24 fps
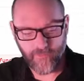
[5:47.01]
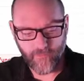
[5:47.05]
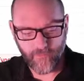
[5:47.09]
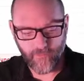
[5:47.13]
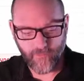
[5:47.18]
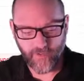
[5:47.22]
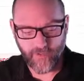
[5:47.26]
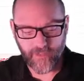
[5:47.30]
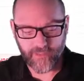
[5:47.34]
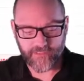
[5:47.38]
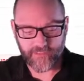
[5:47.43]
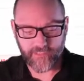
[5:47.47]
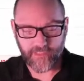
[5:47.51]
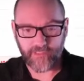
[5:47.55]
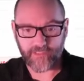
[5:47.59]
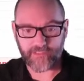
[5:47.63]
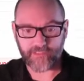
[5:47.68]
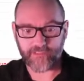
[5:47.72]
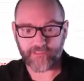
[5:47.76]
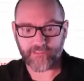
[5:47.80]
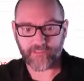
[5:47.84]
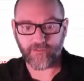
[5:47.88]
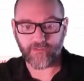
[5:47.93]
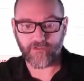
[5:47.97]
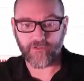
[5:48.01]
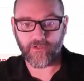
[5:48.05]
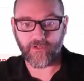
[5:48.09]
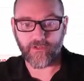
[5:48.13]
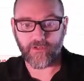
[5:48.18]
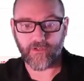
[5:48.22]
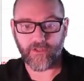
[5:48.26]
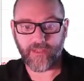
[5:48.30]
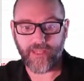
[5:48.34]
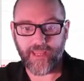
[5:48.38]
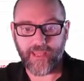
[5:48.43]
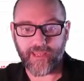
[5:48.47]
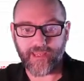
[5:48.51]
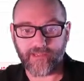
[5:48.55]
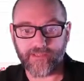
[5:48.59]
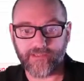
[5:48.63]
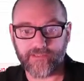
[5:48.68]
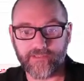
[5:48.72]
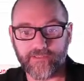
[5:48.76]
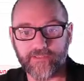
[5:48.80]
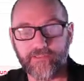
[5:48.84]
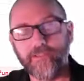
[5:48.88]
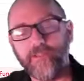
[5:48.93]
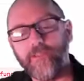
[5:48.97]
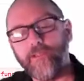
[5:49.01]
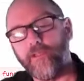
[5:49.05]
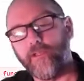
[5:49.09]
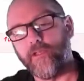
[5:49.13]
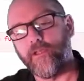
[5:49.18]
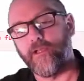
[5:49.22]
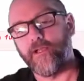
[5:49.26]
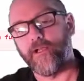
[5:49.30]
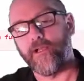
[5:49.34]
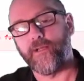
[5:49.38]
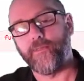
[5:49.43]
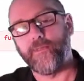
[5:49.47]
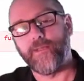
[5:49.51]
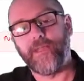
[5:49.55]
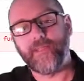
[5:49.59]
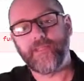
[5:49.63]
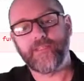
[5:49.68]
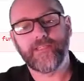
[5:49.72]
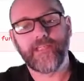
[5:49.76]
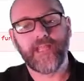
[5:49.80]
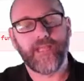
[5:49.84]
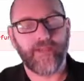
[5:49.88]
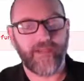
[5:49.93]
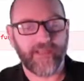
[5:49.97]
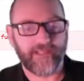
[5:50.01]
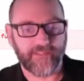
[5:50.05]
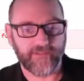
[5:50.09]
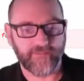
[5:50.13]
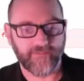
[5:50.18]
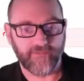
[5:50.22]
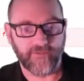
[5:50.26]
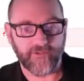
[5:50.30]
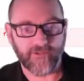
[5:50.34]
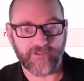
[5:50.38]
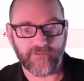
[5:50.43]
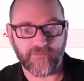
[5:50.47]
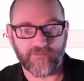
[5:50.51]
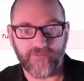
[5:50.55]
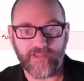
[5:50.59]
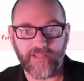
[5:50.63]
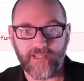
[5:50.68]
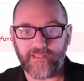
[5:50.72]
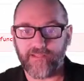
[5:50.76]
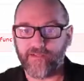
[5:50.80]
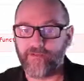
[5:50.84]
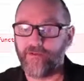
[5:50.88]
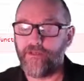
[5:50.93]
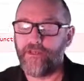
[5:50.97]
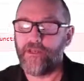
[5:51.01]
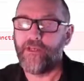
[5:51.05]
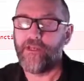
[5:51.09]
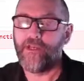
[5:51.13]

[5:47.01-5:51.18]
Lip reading: whereas I can still call x. X now has the function value.